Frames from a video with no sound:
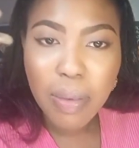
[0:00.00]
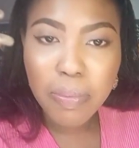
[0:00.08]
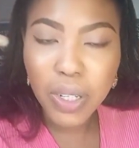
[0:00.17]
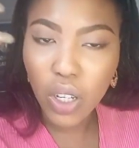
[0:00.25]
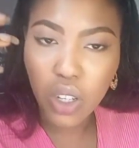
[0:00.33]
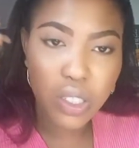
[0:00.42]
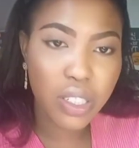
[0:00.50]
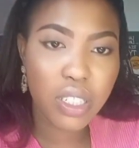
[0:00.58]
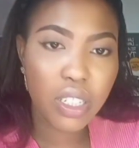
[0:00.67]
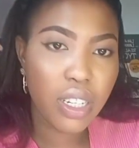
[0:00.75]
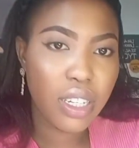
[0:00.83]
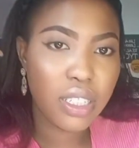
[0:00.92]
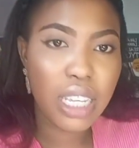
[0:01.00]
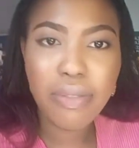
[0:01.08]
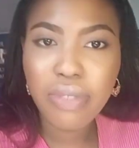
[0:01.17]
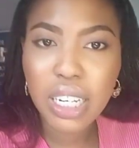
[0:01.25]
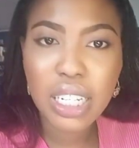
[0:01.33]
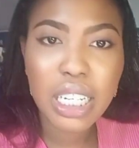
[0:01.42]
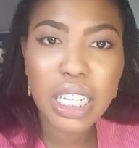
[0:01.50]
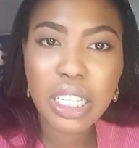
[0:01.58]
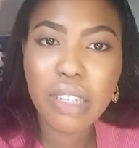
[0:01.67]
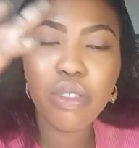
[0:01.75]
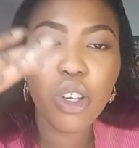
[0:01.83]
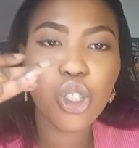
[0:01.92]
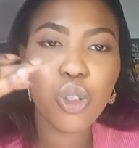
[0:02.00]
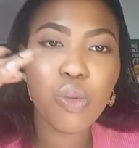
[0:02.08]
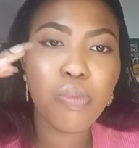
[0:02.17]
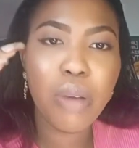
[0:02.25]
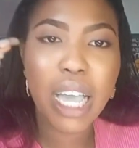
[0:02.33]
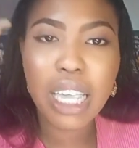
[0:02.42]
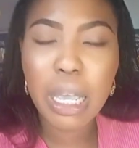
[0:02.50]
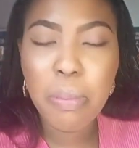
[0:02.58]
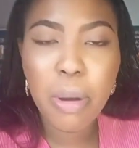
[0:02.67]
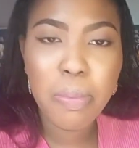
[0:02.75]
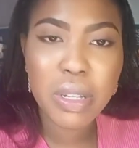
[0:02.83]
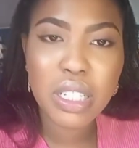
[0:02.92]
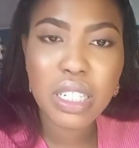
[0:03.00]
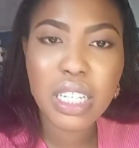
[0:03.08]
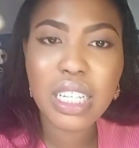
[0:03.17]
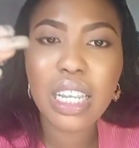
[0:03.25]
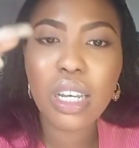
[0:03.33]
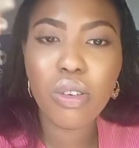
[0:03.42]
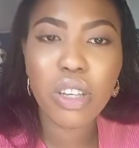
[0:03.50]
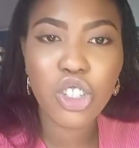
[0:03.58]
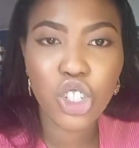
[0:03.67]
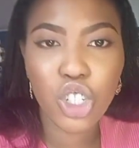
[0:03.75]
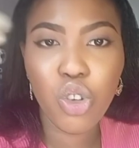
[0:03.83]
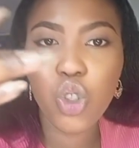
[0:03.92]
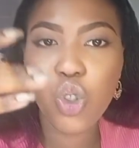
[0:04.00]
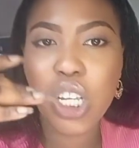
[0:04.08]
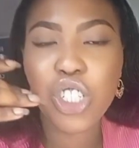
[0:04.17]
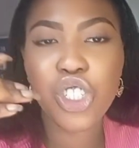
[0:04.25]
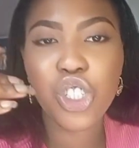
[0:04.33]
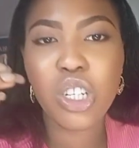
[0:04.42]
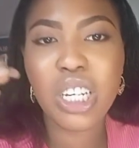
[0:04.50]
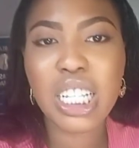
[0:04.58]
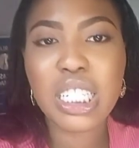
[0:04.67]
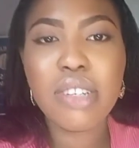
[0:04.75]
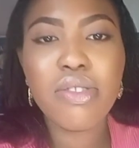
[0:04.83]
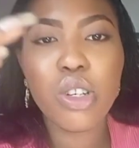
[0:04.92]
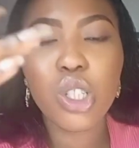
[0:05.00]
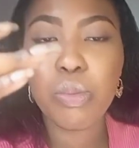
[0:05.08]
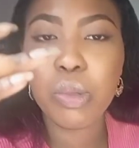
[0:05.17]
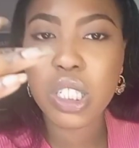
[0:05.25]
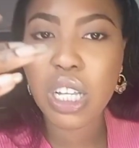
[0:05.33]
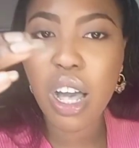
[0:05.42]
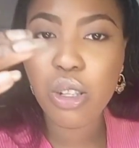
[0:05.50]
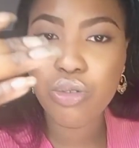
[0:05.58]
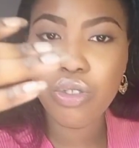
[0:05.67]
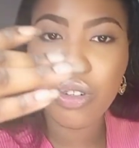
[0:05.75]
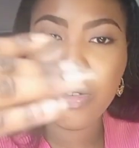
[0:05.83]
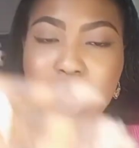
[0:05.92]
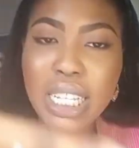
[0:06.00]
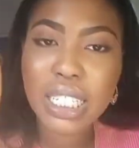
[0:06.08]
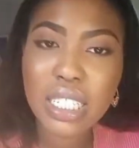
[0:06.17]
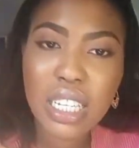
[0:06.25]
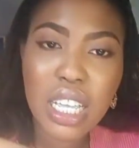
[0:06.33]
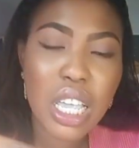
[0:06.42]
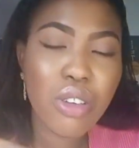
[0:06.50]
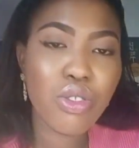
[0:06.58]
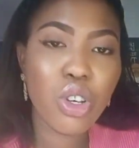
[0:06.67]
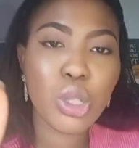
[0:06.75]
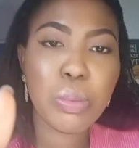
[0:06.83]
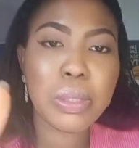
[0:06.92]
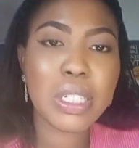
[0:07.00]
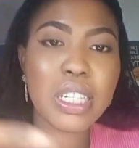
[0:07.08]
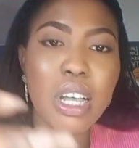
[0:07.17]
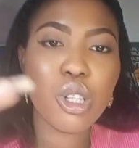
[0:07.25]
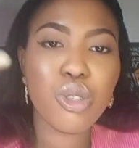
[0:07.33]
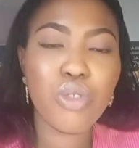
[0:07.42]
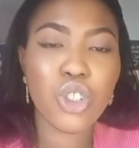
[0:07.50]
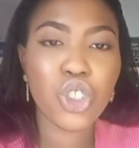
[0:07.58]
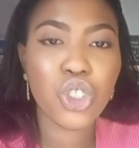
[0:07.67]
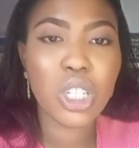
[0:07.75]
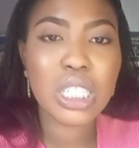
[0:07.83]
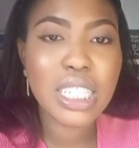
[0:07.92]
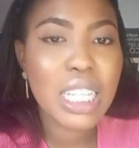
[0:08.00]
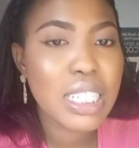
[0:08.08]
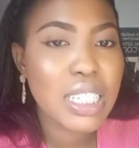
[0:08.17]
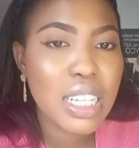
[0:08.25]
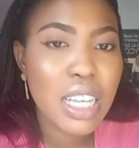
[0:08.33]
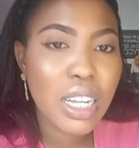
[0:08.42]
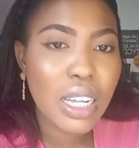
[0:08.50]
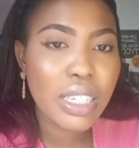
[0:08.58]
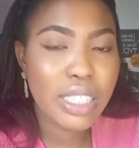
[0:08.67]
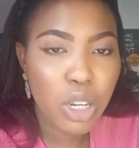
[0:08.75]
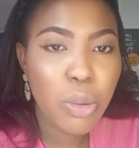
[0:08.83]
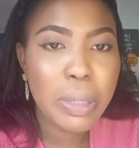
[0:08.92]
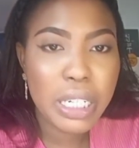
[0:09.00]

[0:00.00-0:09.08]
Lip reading: Because definitely, if you want to buy a property in a location, you want to ensure that if you want to put it out for rent, if you want to put it out for short let, there will be